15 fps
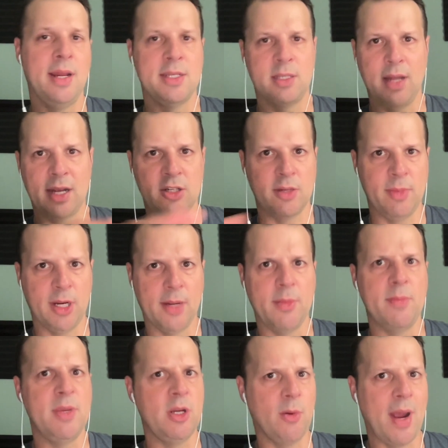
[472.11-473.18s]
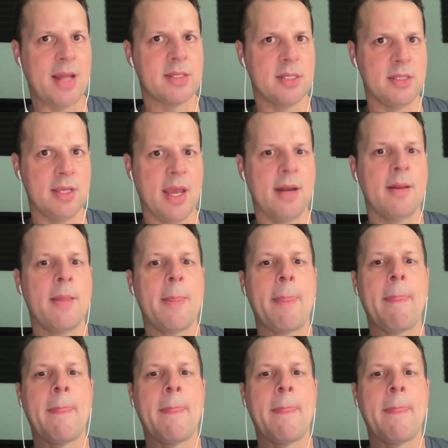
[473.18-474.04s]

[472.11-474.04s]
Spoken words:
It hasn't actually become amino acids yet.